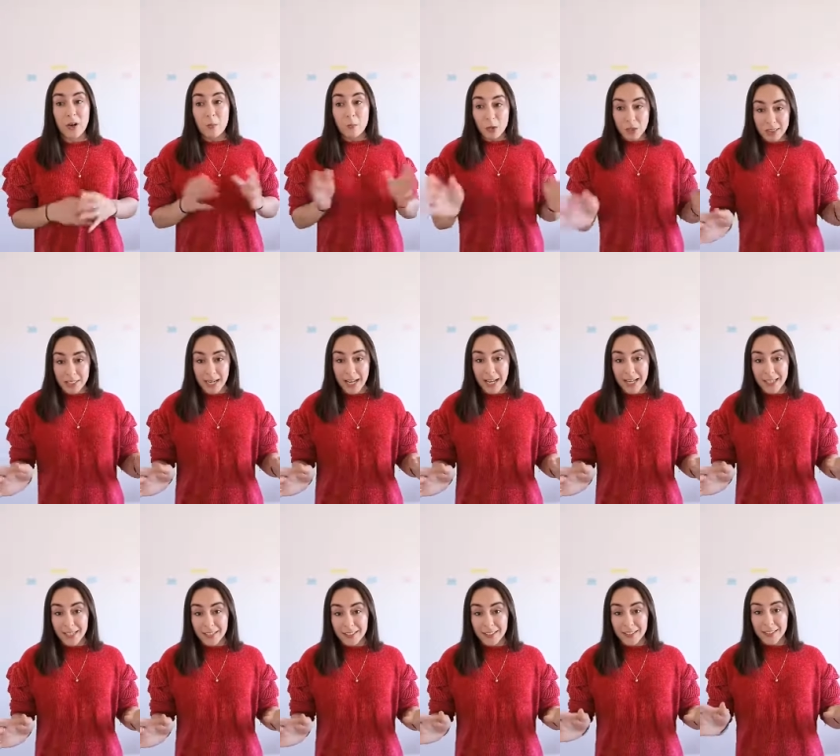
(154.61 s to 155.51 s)
But
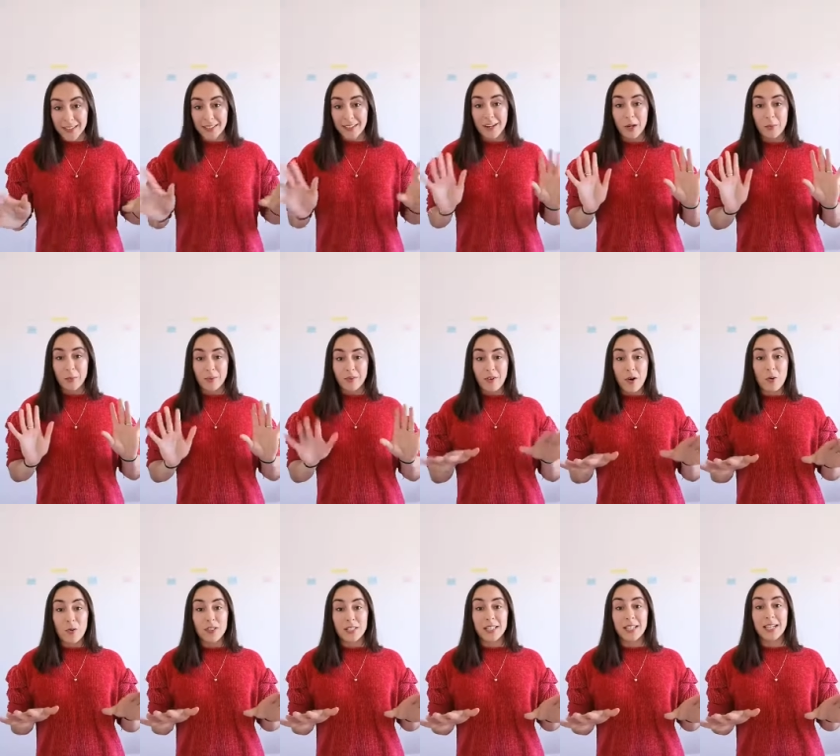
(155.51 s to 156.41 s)
today I'll be
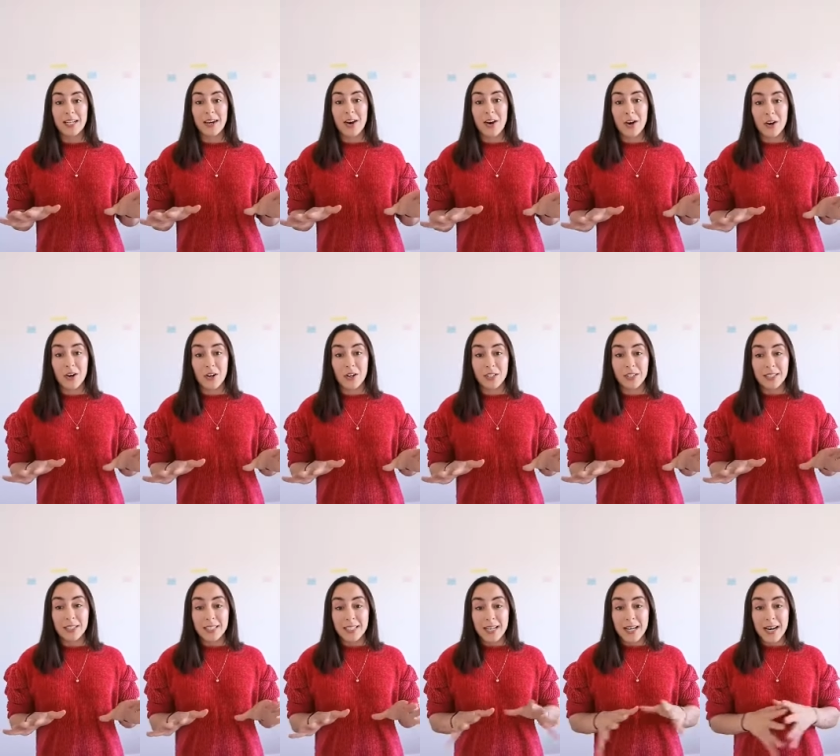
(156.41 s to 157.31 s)
focusing on
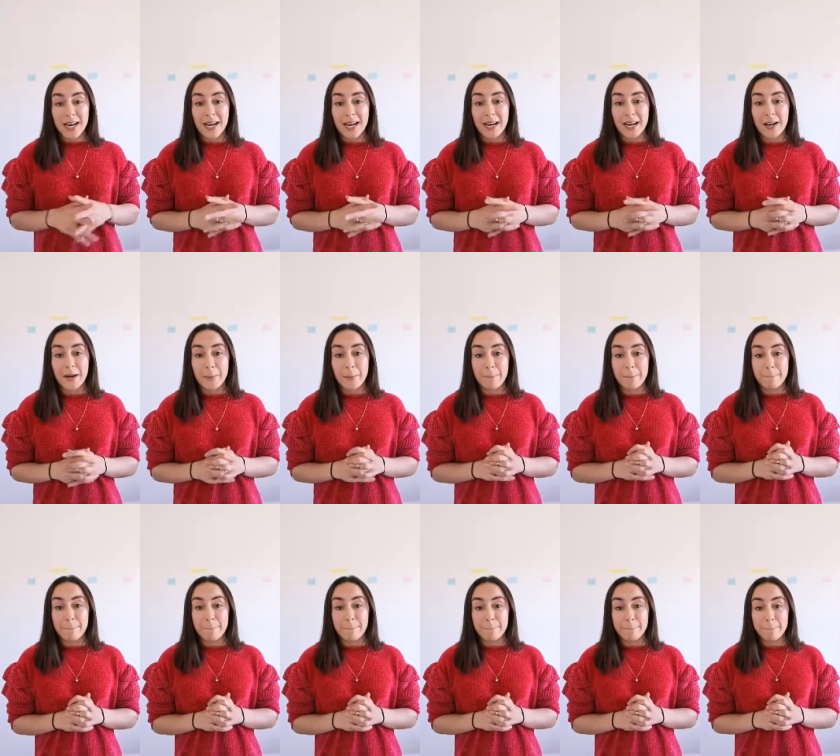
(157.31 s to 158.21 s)

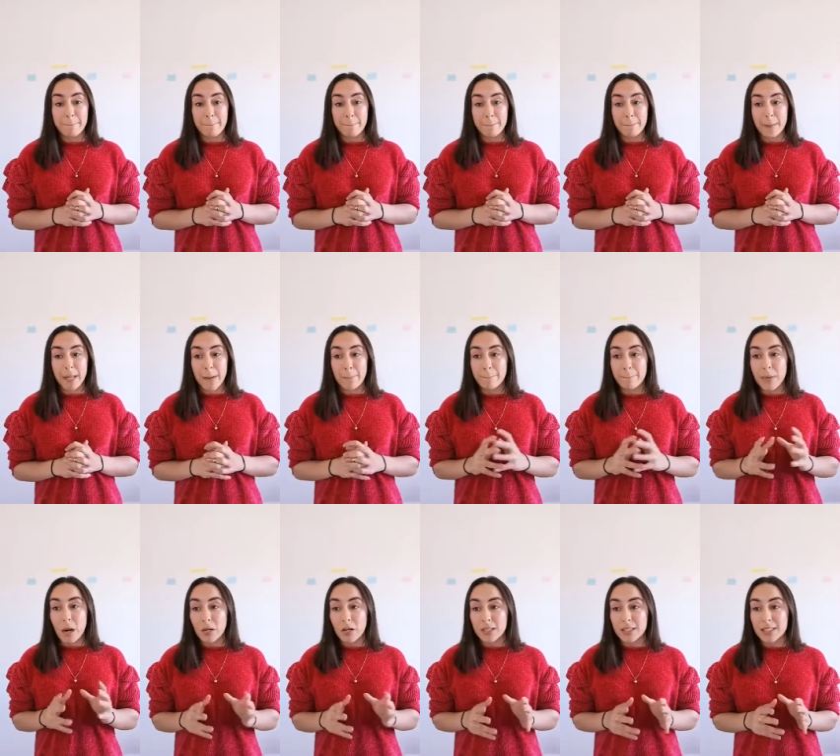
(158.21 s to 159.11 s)
um,
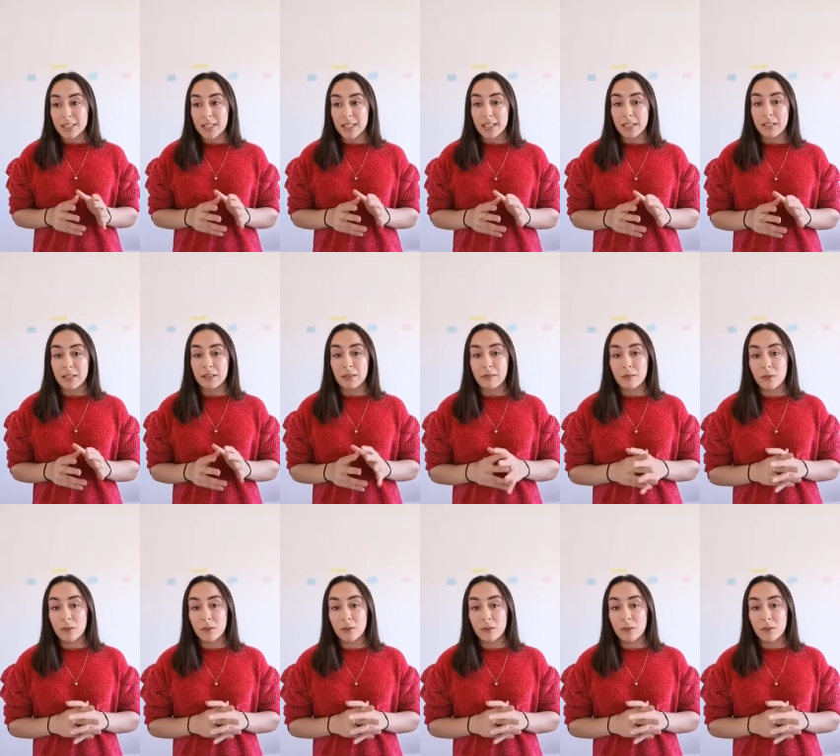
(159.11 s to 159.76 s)
policy